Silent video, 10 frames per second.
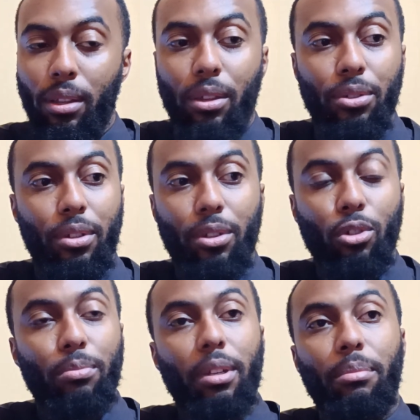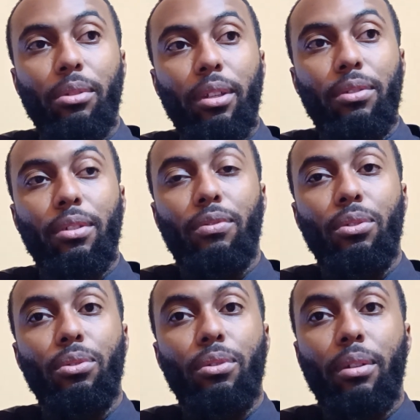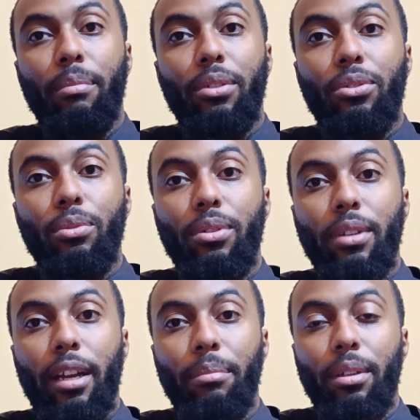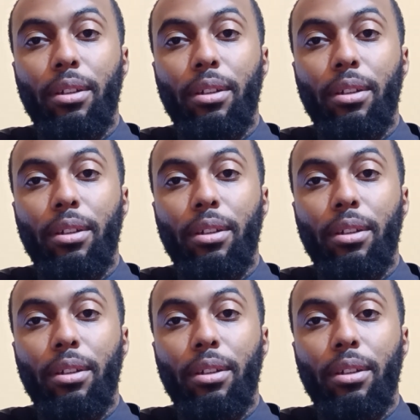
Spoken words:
And there's another group that believes if you commit suicide